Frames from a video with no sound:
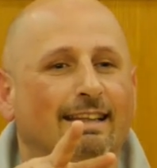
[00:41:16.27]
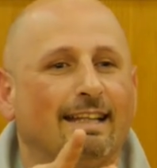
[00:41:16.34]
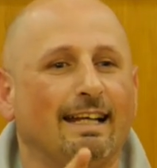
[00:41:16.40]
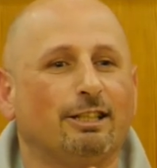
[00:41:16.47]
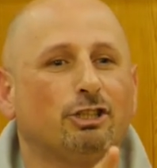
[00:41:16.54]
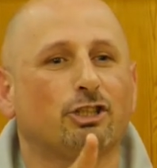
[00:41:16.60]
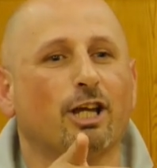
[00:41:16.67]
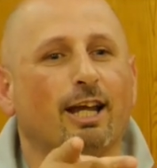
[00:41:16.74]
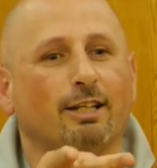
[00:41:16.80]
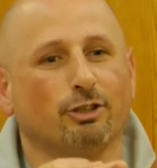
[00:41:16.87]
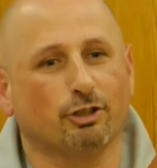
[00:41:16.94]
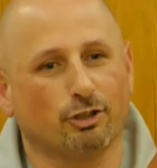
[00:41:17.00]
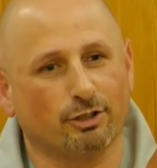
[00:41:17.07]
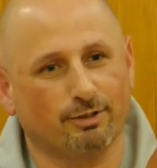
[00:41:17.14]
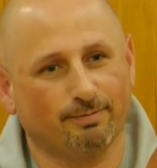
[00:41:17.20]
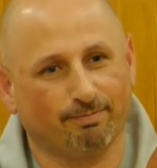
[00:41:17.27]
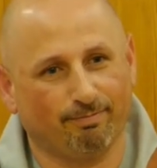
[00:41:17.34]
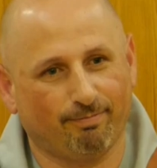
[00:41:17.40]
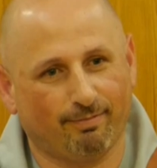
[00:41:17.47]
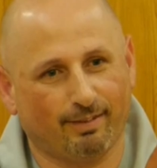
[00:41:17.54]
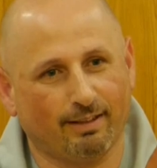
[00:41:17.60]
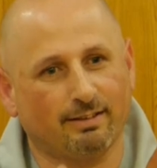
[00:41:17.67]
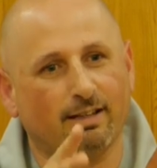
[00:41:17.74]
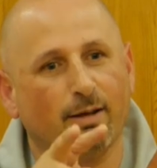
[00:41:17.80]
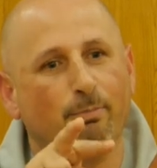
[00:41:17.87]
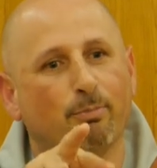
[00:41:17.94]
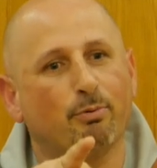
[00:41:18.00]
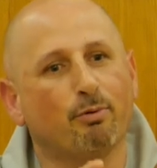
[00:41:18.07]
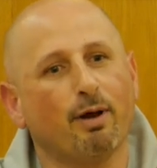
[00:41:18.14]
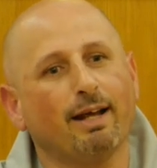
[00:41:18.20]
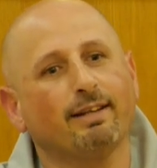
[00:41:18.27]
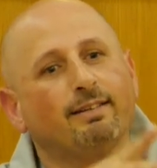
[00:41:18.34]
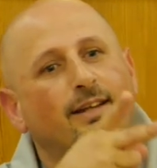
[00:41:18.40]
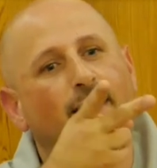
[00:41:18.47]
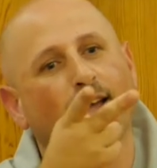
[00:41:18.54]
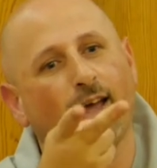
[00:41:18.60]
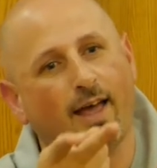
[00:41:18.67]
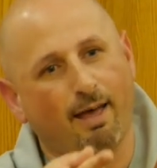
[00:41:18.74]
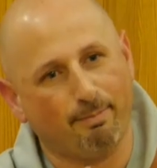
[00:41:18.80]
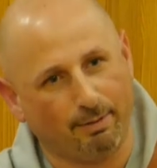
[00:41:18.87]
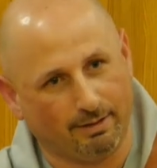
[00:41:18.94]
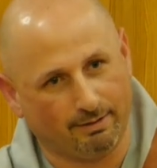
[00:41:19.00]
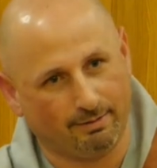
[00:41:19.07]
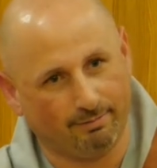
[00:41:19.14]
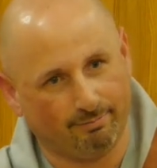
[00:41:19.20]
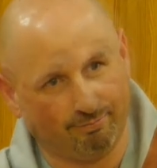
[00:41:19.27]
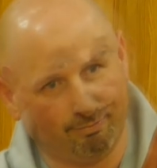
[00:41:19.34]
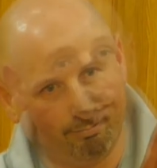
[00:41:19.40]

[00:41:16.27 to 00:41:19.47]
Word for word: they change, they break the habit.